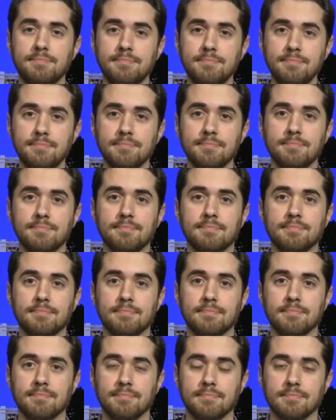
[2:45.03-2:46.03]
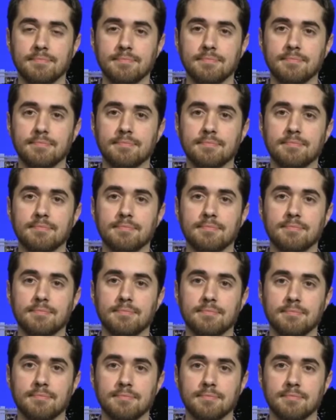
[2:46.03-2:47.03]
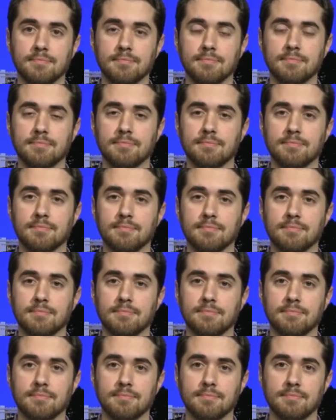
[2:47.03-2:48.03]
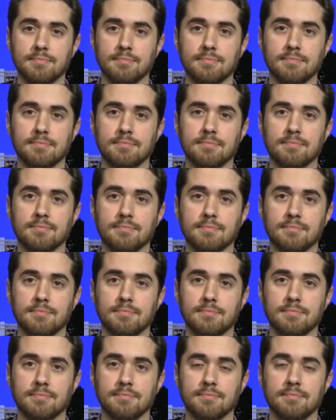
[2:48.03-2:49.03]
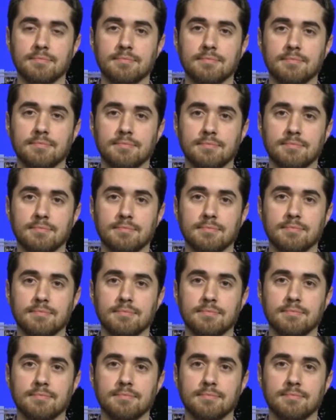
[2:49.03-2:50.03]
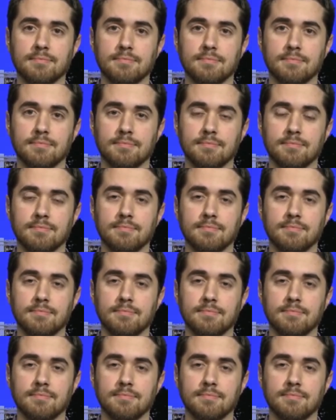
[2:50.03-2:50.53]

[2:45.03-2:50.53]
The person shown says nothing.